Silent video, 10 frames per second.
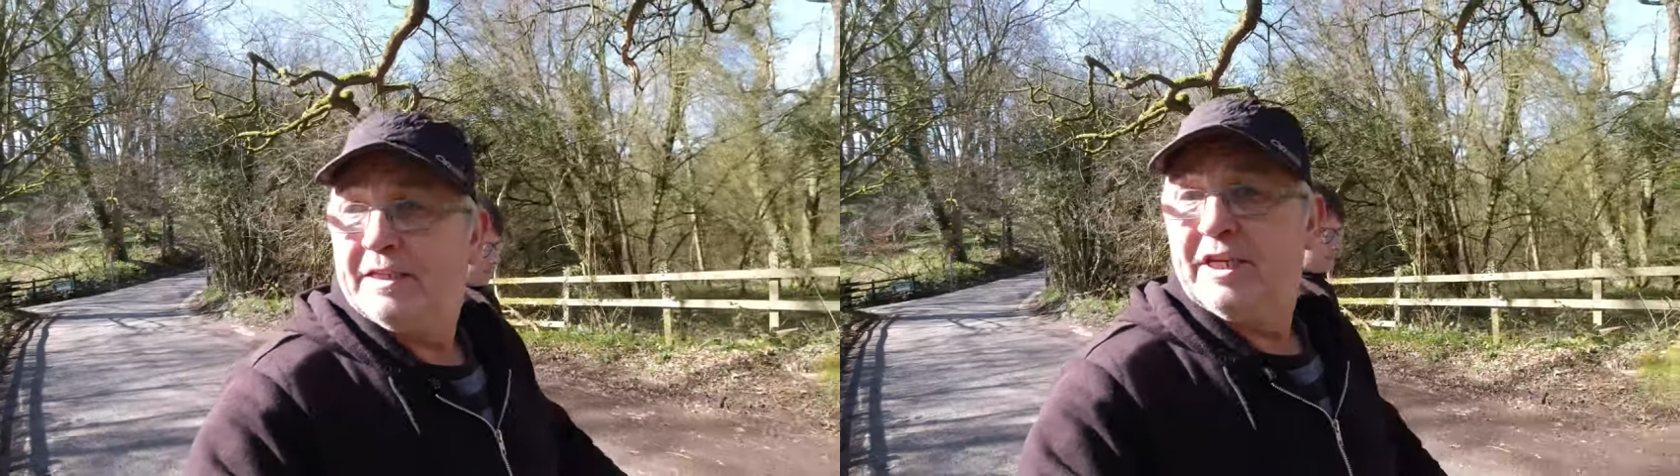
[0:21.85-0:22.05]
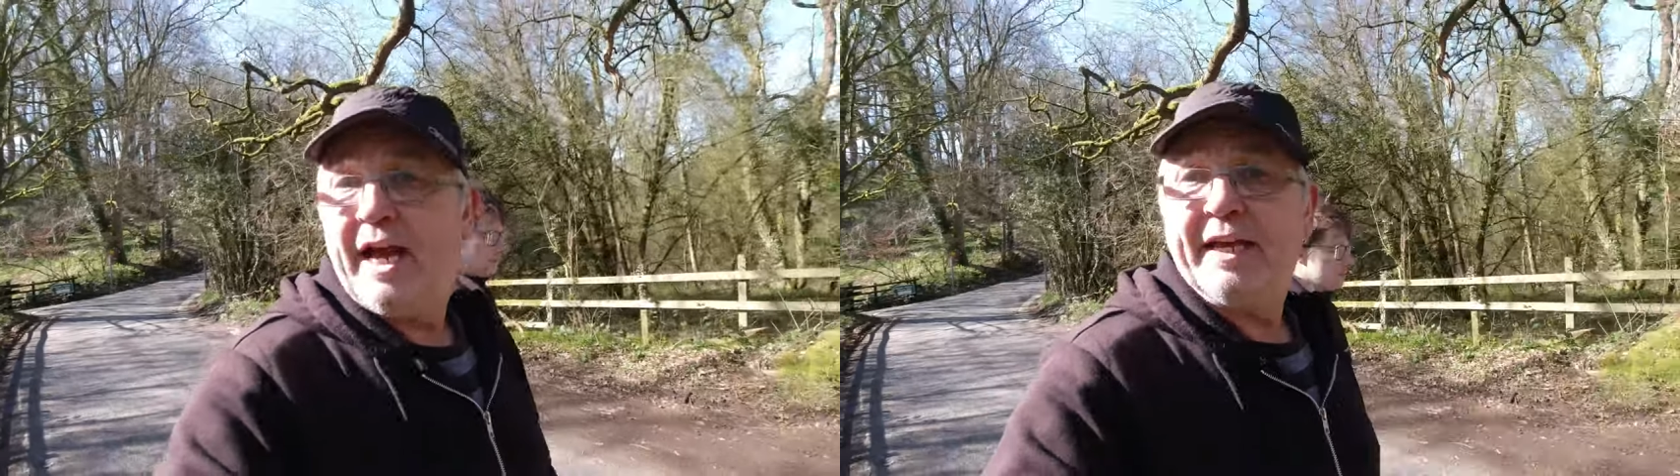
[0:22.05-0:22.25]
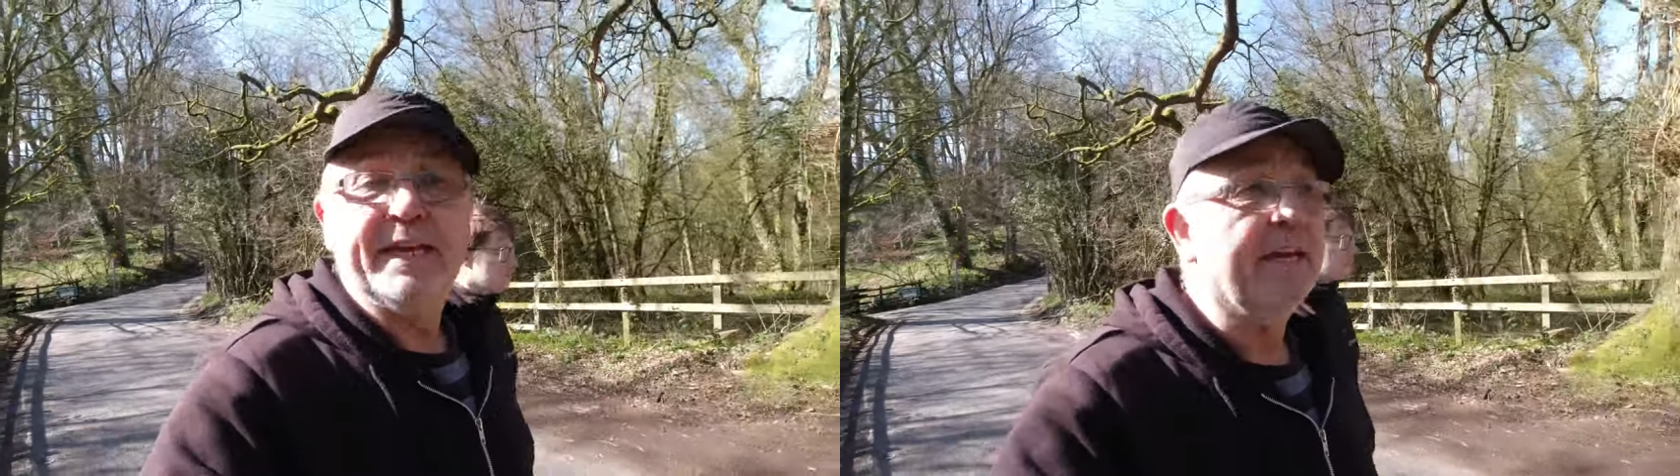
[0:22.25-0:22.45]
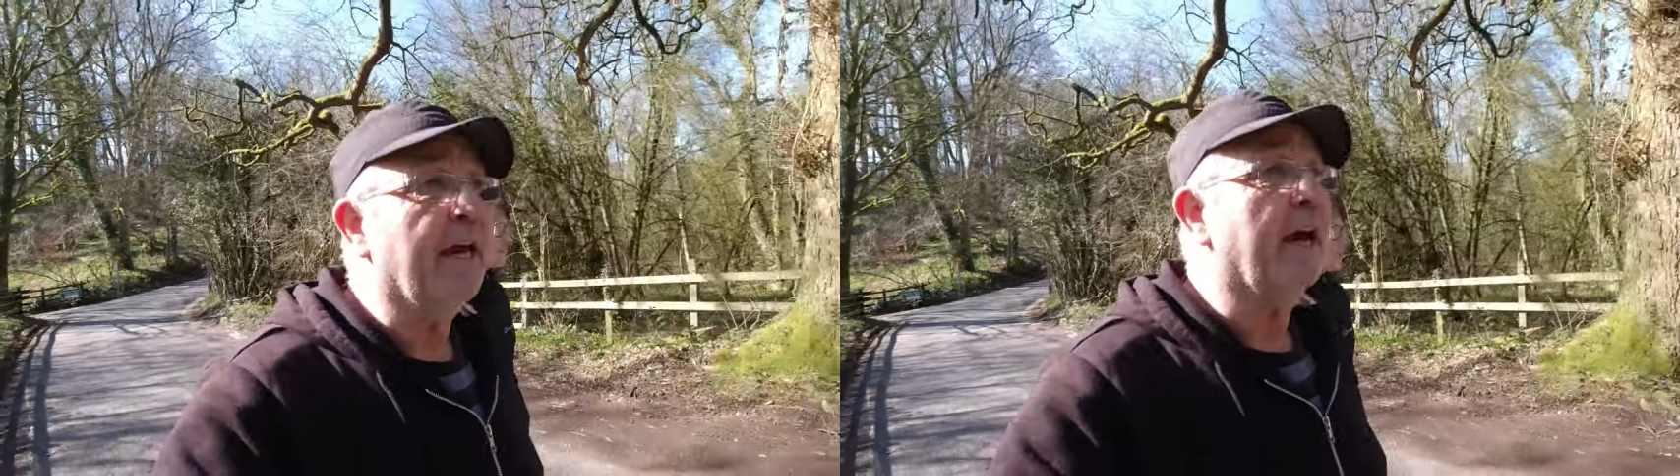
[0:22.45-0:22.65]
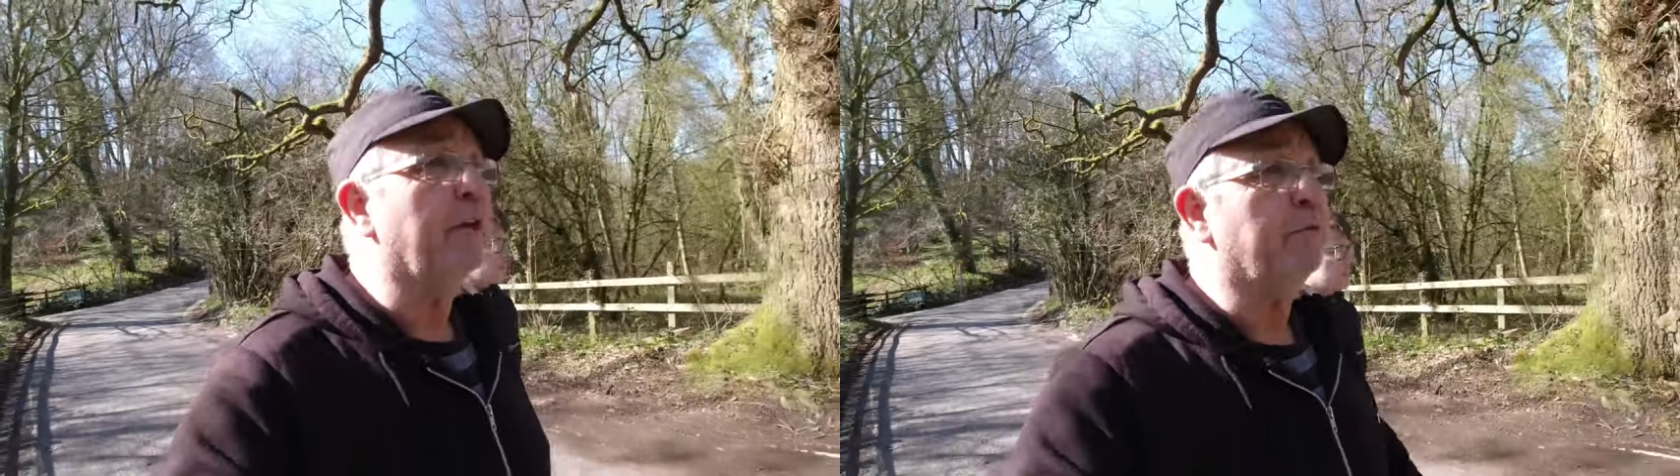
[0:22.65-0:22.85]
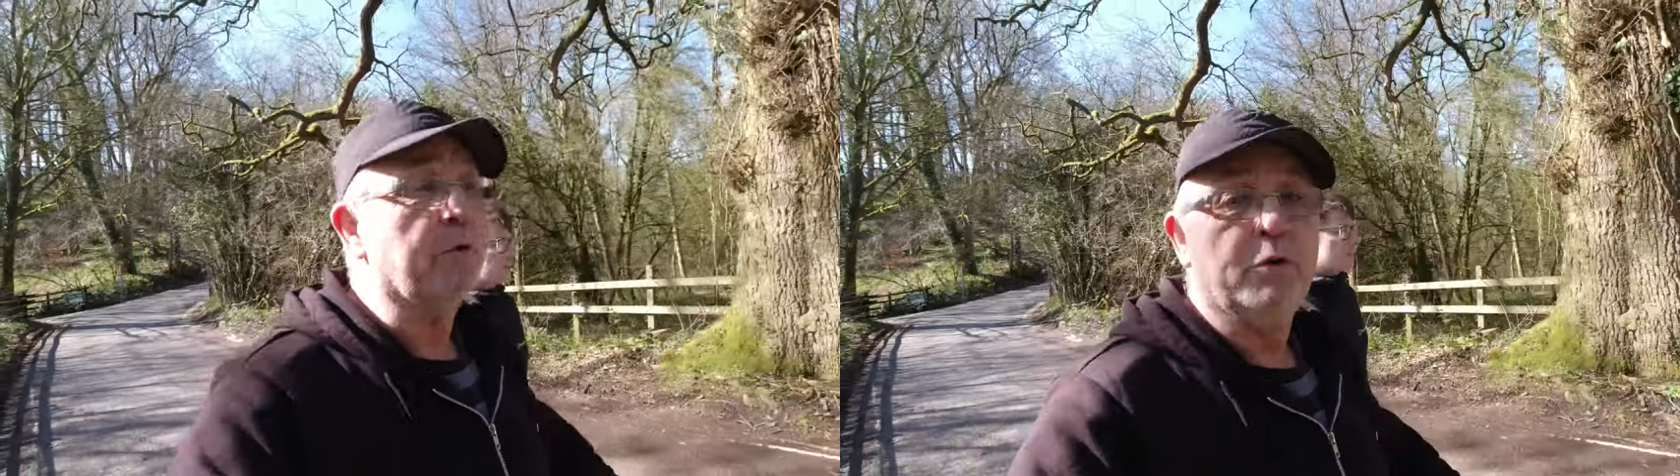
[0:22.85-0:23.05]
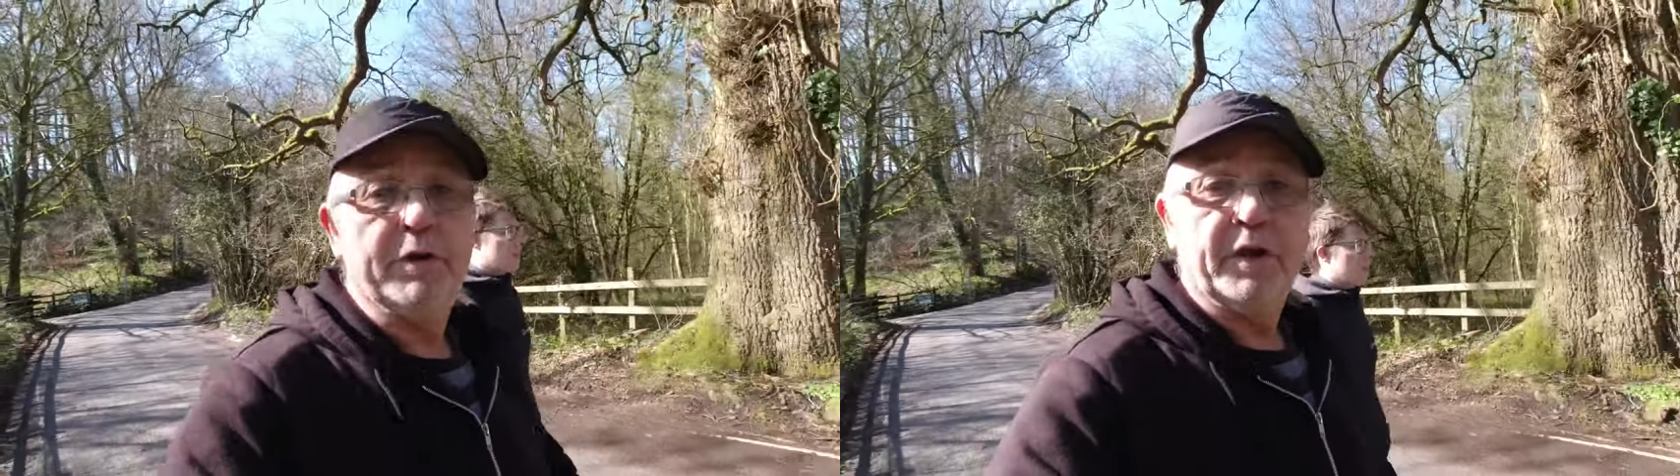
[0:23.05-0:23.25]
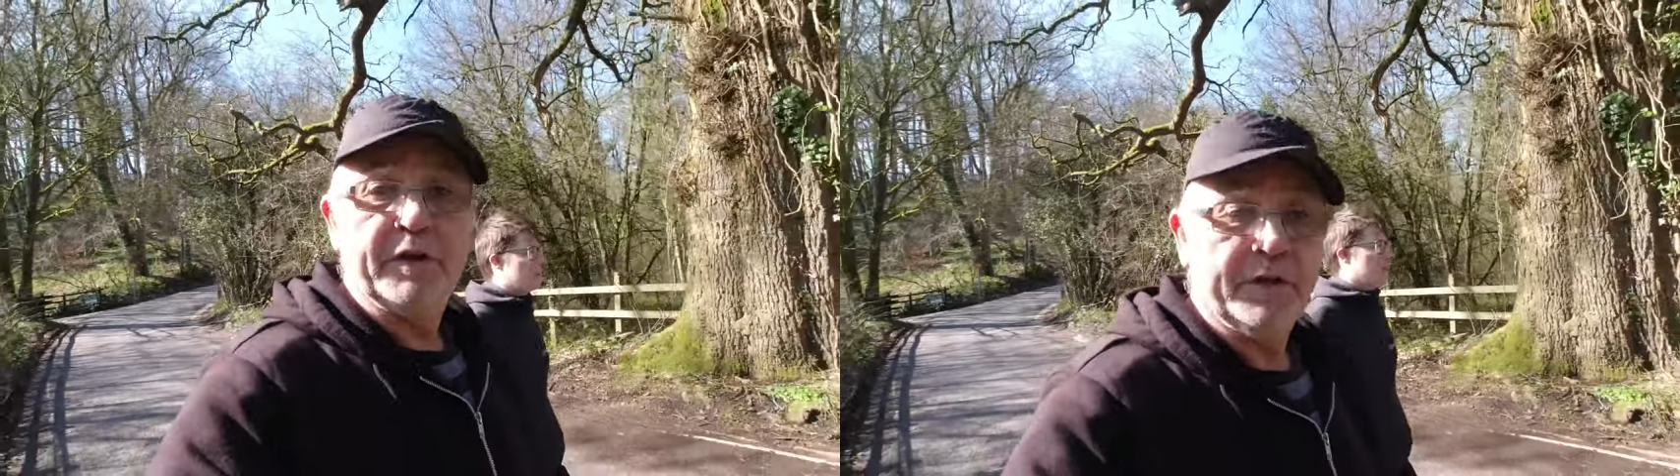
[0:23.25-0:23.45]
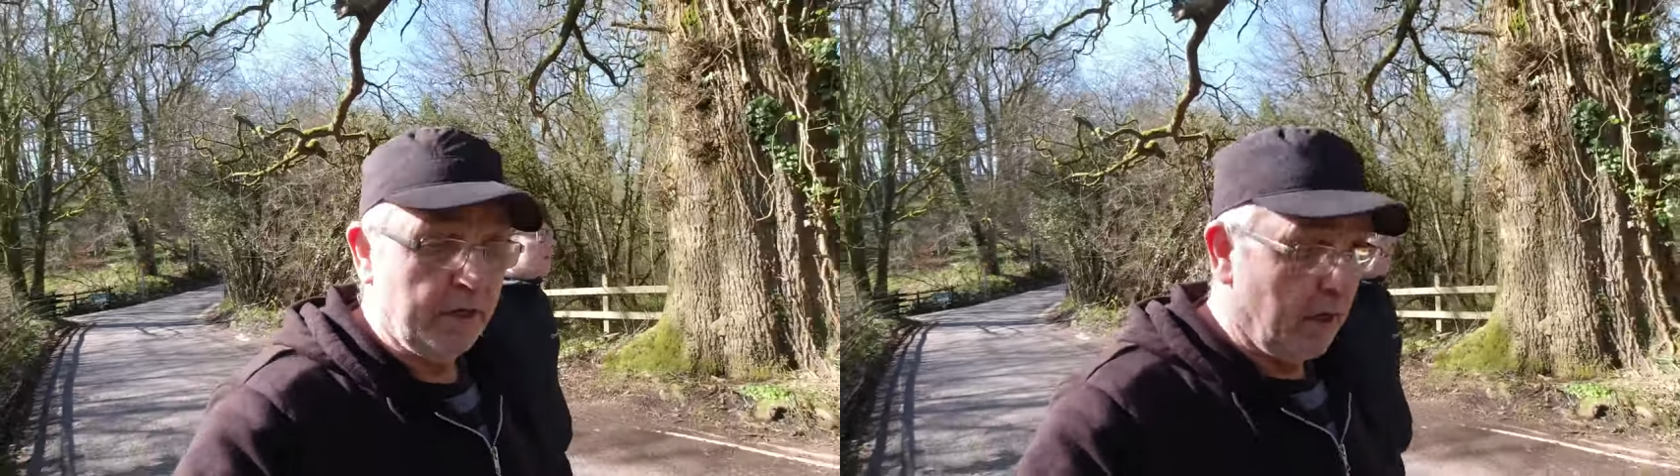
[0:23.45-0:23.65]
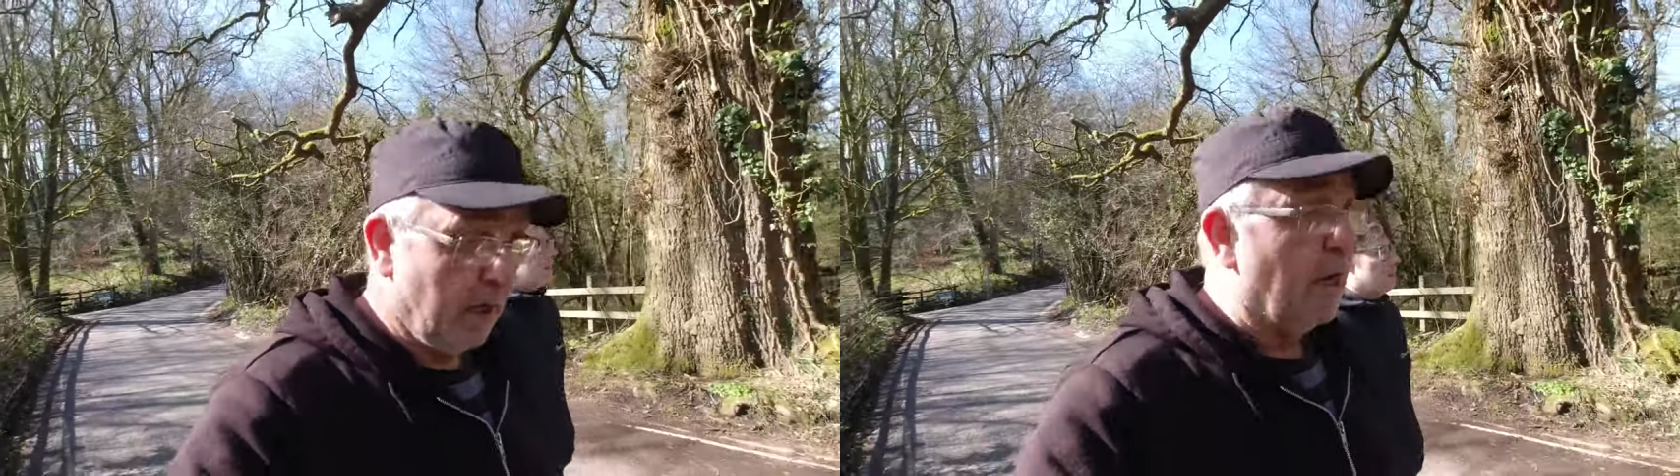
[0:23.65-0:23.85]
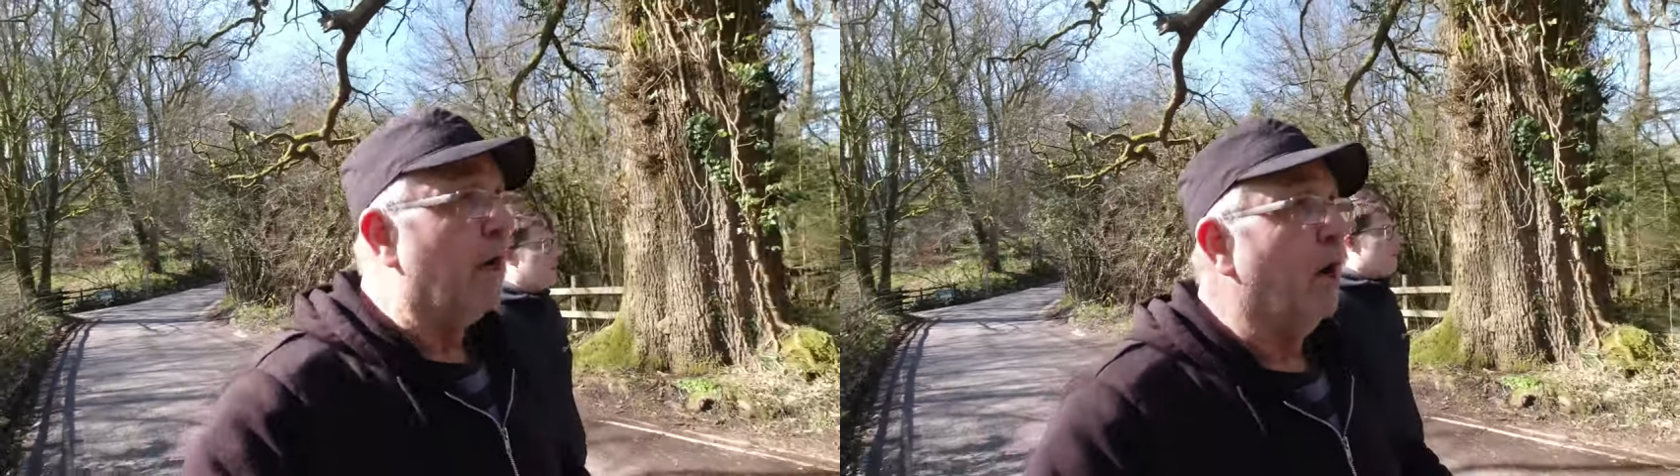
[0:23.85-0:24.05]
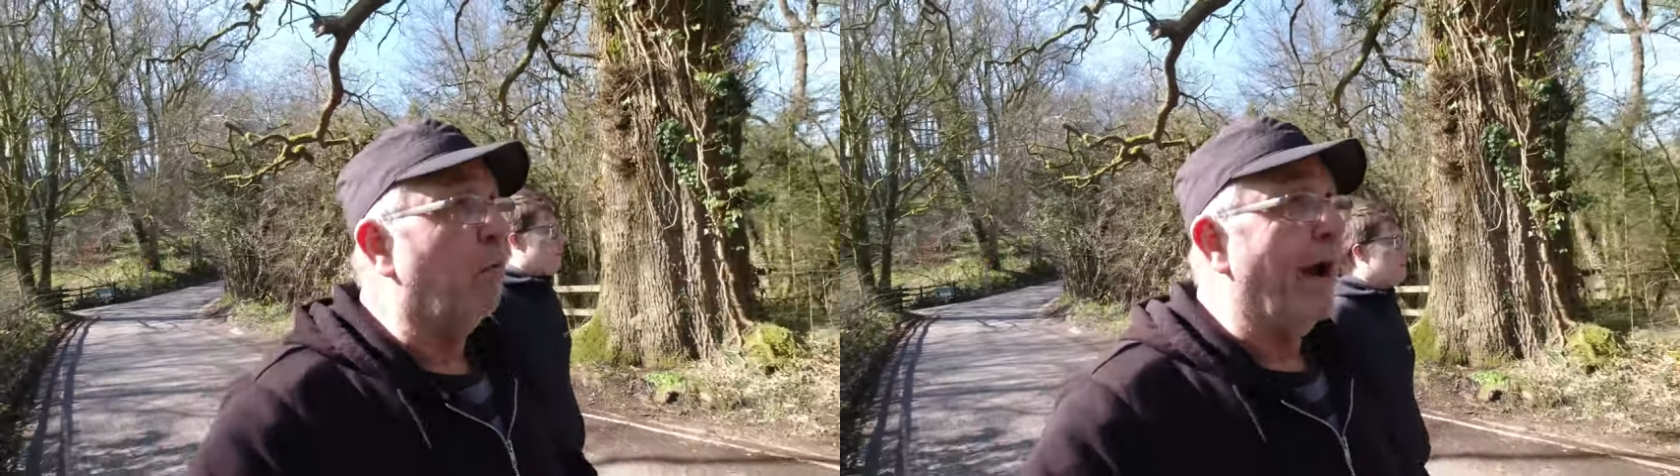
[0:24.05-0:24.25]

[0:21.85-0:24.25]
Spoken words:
Jack, and we're going on a